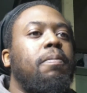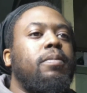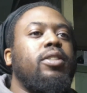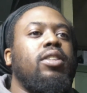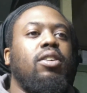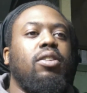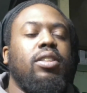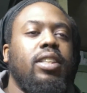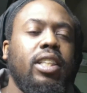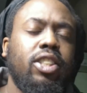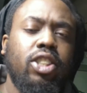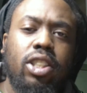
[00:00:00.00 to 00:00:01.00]
So
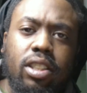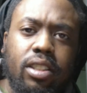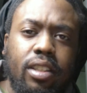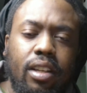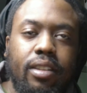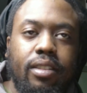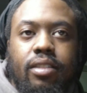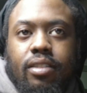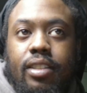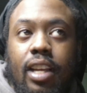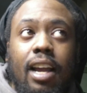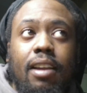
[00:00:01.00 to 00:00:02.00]
let's just
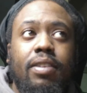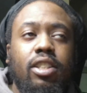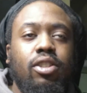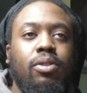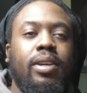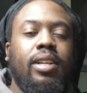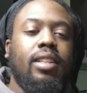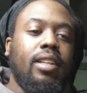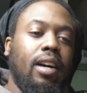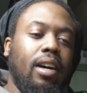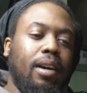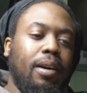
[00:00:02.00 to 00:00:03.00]
dive into it.
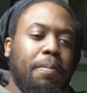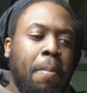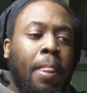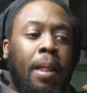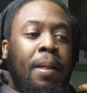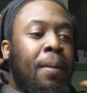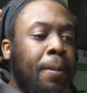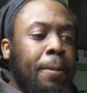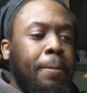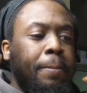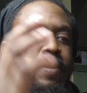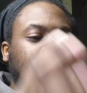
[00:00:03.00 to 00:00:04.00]

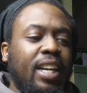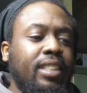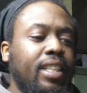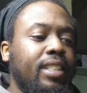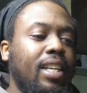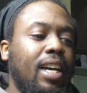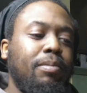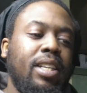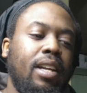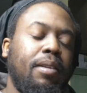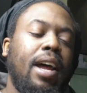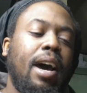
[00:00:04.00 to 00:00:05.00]
Like I said, top
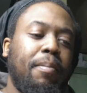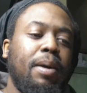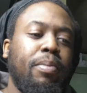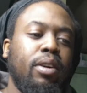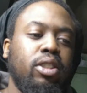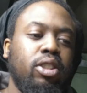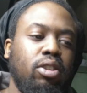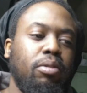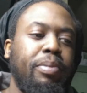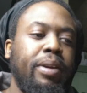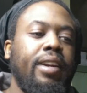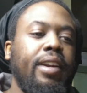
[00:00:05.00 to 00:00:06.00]
10, not my personal
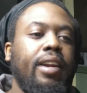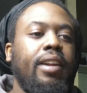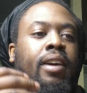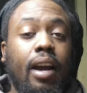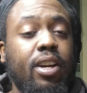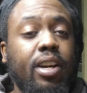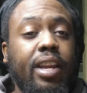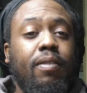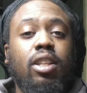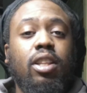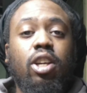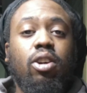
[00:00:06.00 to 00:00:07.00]
opinion. I'm gonna give a
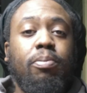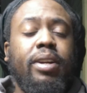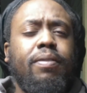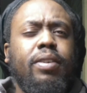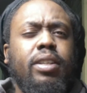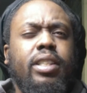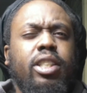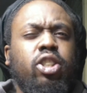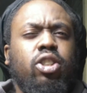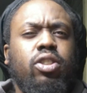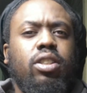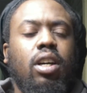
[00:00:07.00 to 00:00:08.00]
little bit of
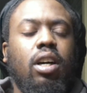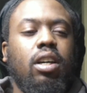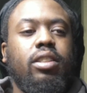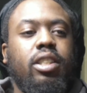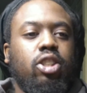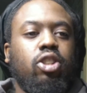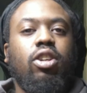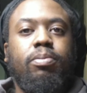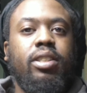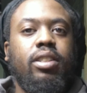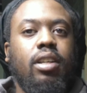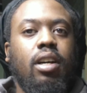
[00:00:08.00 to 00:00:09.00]
a
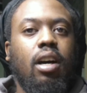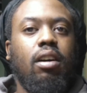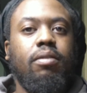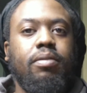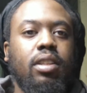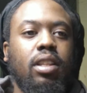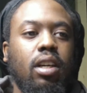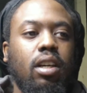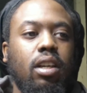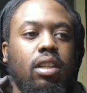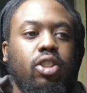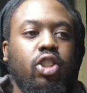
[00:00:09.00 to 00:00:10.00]
description of
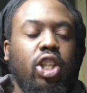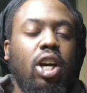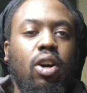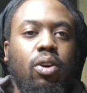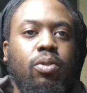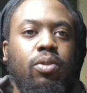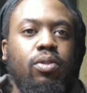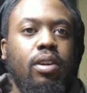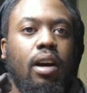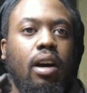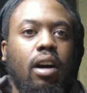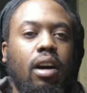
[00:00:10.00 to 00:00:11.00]
the show
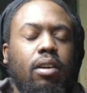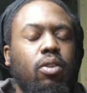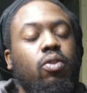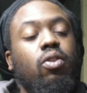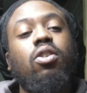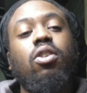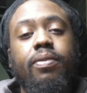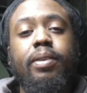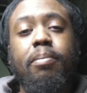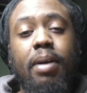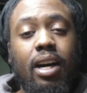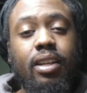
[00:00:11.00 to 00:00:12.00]
or of the
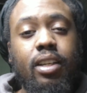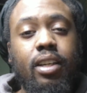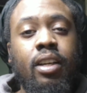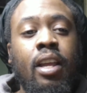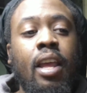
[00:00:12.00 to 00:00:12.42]
manga.